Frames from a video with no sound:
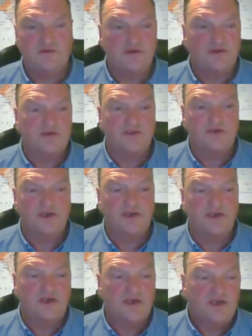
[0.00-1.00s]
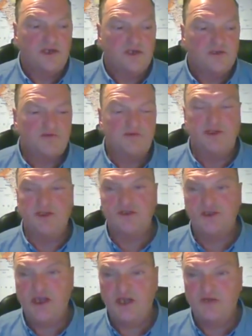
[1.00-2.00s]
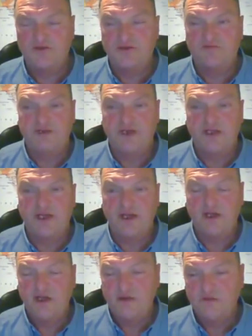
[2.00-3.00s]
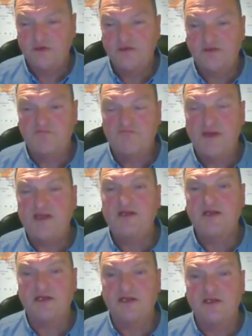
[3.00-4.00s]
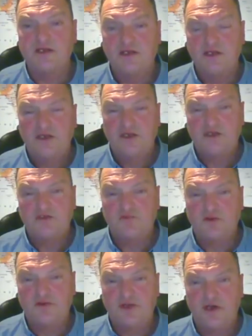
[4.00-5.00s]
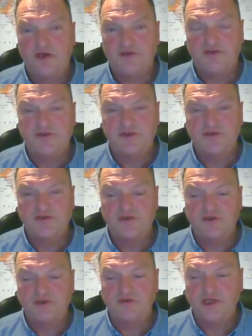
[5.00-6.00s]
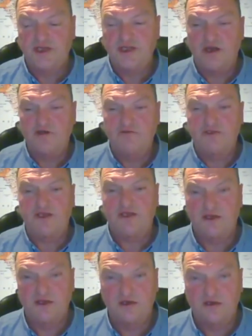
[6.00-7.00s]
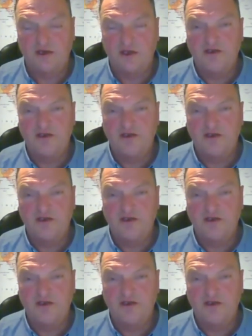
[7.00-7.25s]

it's not like swimming a channel or something like that, because mentally it's one of the hardest things you can do, getting over that hurdle.